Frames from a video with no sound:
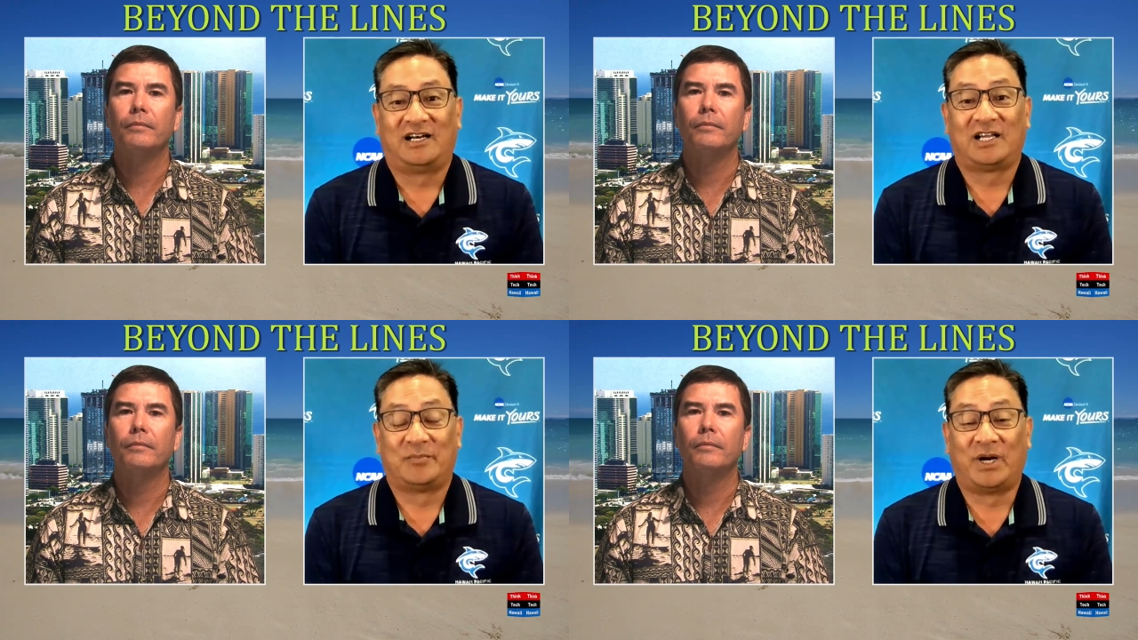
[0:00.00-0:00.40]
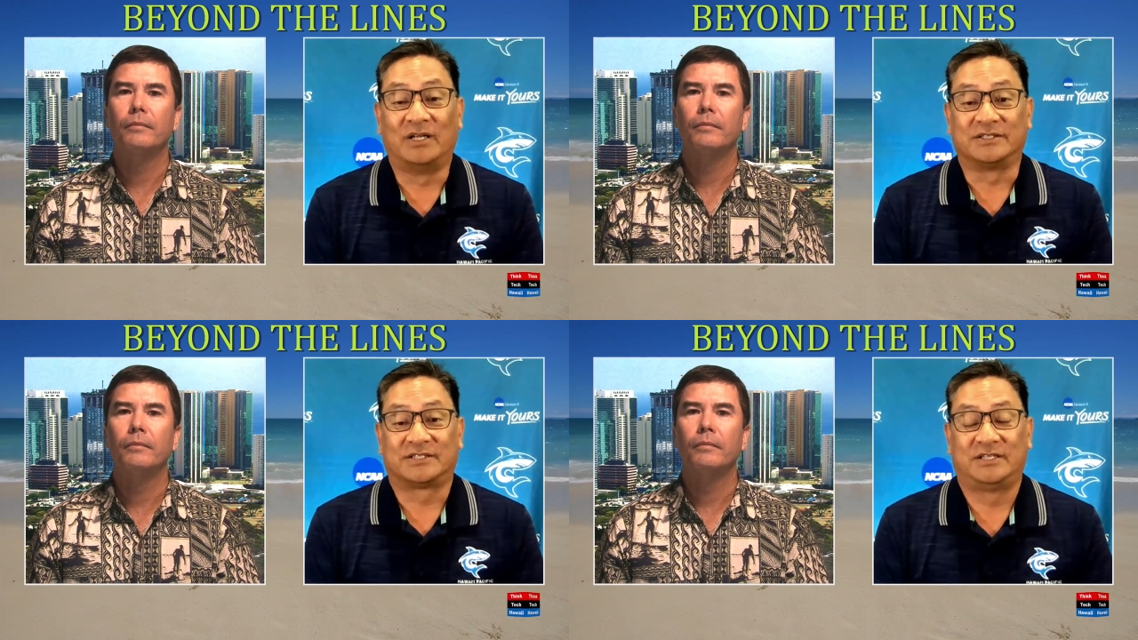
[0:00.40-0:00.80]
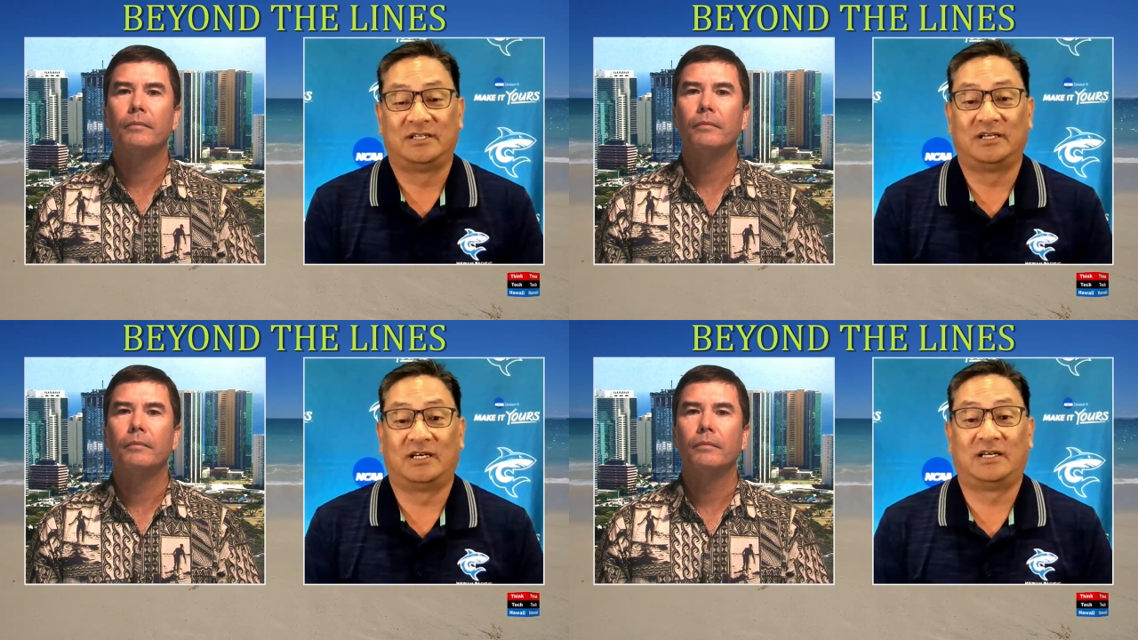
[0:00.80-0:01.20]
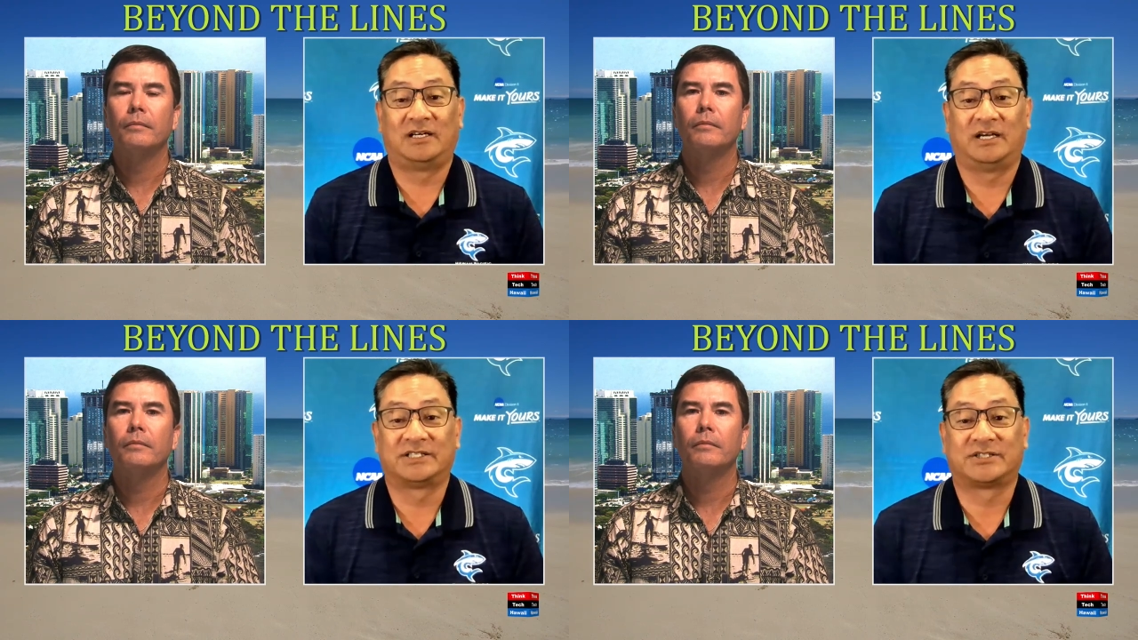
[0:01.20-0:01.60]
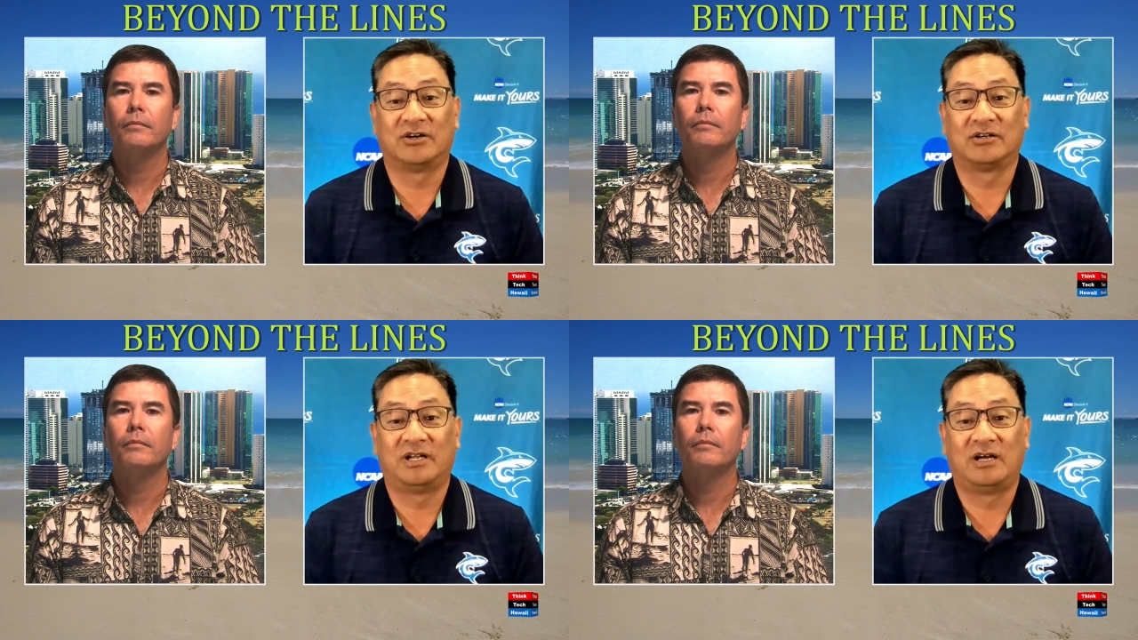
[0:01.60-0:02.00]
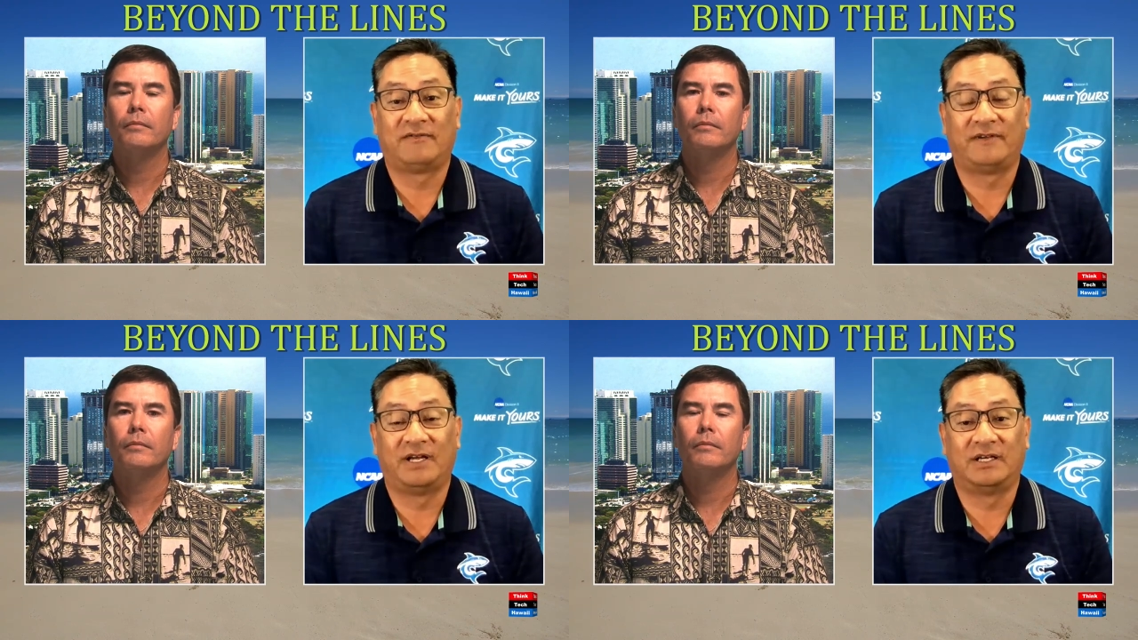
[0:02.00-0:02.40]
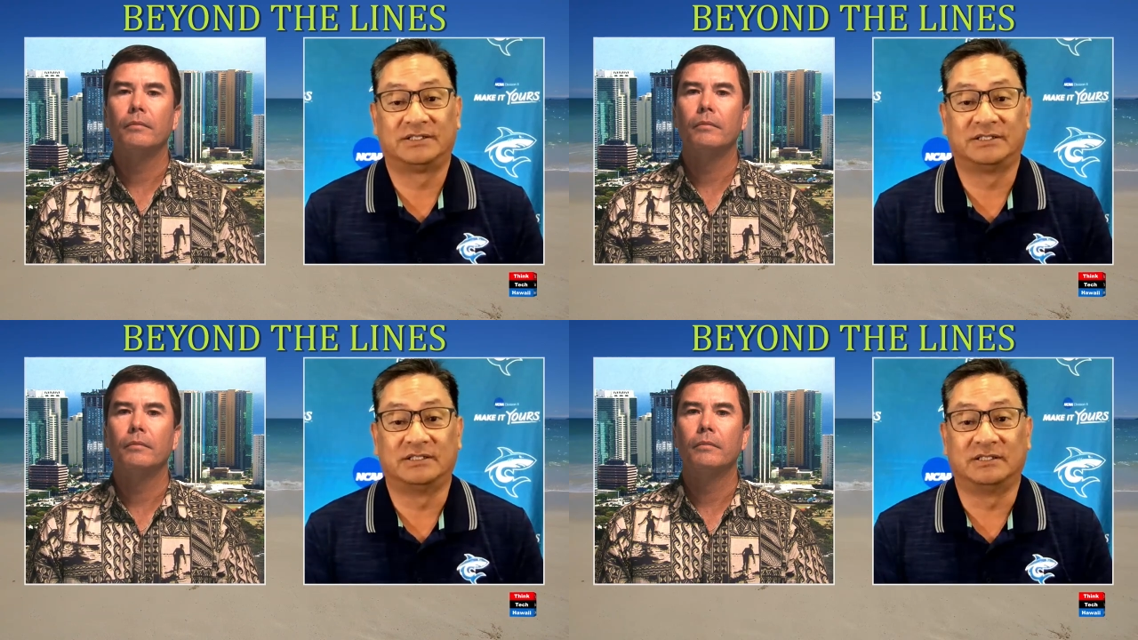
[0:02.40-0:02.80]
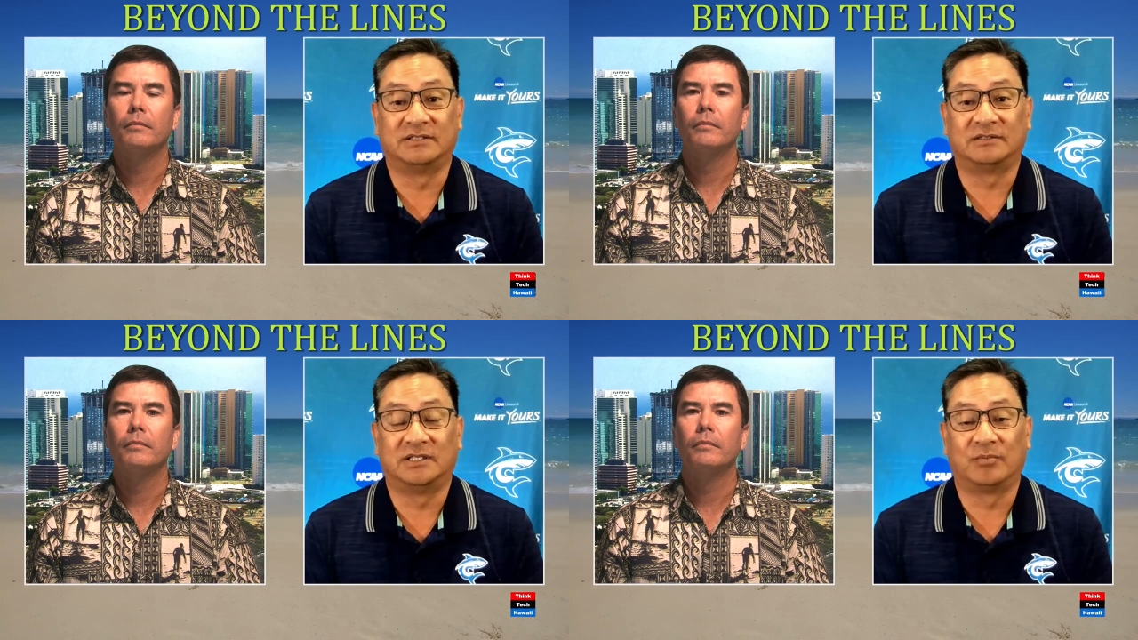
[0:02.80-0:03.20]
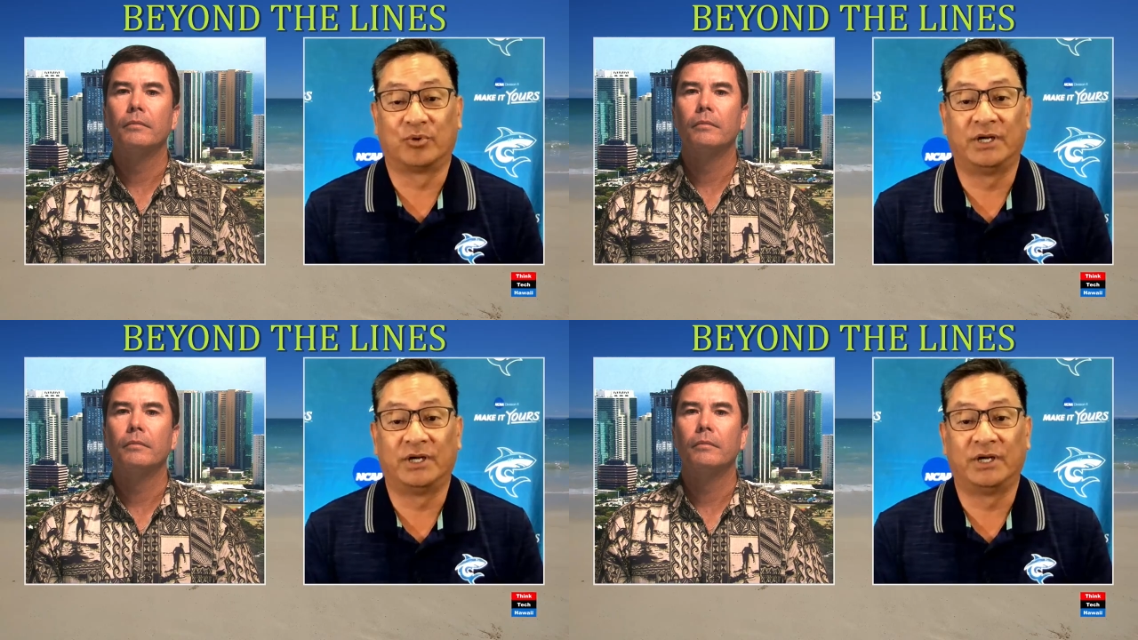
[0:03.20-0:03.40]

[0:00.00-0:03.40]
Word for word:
Speaker 1: Uh, I had a bunch. Uh, I started off as an, uh, an